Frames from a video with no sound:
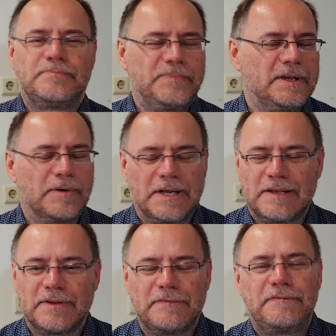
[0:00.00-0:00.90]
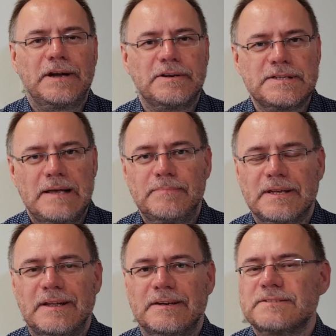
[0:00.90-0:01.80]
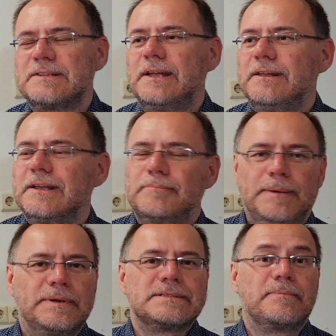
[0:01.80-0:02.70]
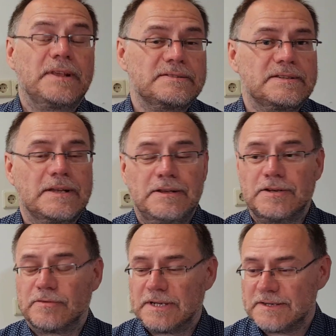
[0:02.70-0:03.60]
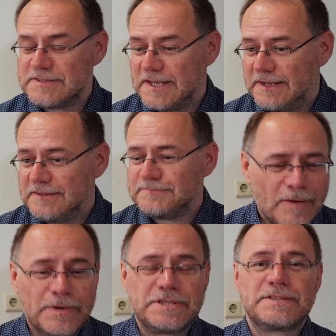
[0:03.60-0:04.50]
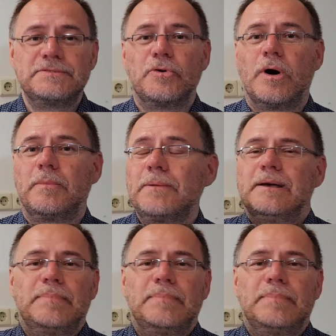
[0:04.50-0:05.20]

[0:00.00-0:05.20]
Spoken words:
you want to give it a fair attempt at understanding it. Maybe there's some things in there you don't understand, which is normal.